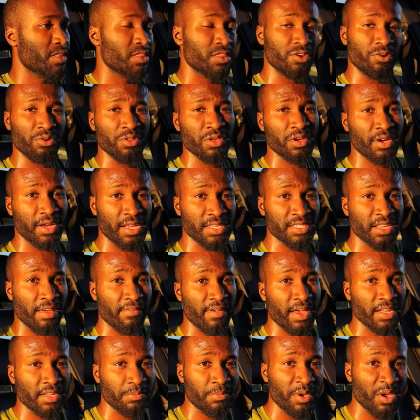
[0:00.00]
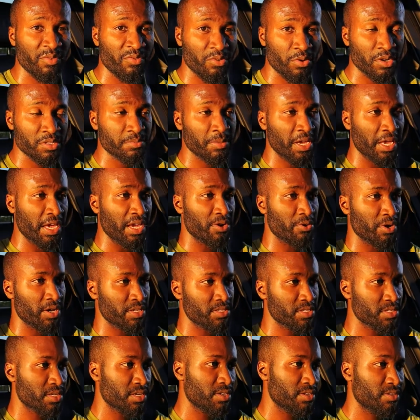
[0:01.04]
The only cost I've had to pay for is my
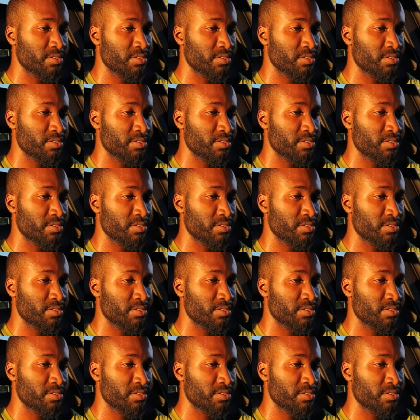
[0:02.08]
Gatorades.